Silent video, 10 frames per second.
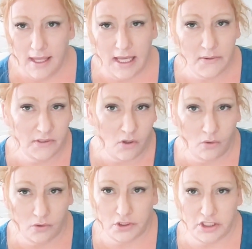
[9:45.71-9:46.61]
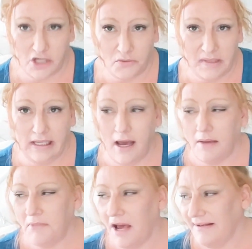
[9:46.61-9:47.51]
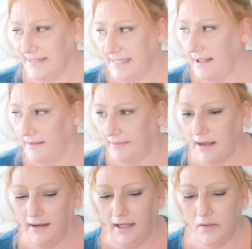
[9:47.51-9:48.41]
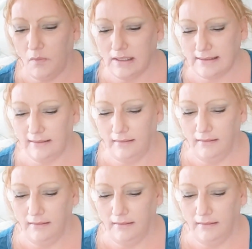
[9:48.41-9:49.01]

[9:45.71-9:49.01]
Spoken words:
He was an older gentleman. I'm not saying that he wasn't